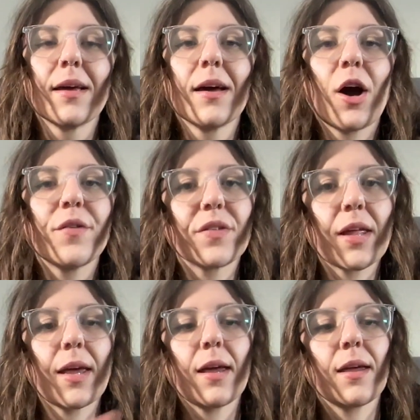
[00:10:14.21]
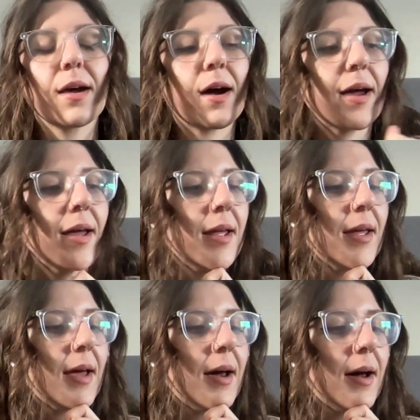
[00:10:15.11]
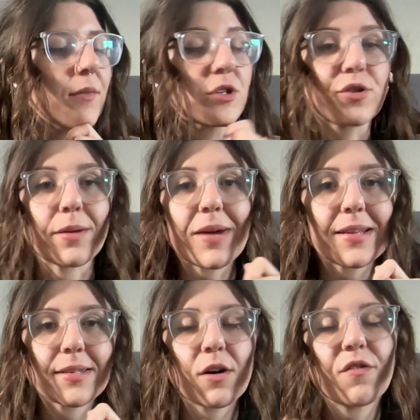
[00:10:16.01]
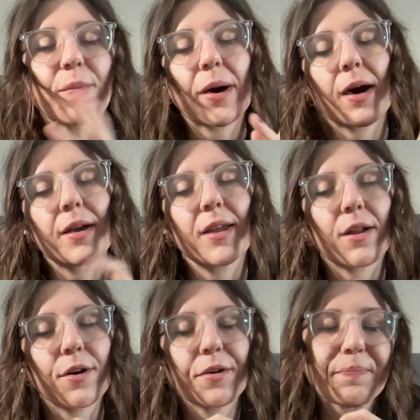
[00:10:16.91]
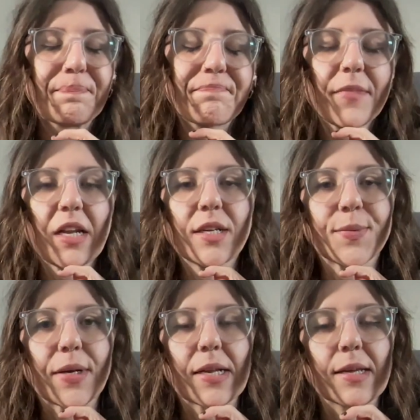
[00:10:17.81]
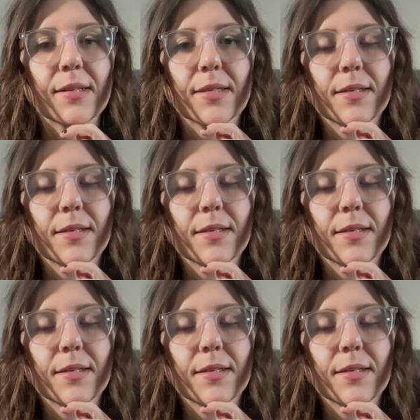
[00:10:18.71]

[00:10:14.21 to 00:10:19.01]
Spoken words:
Hopefully I restrained myself, but you know, it is what it is.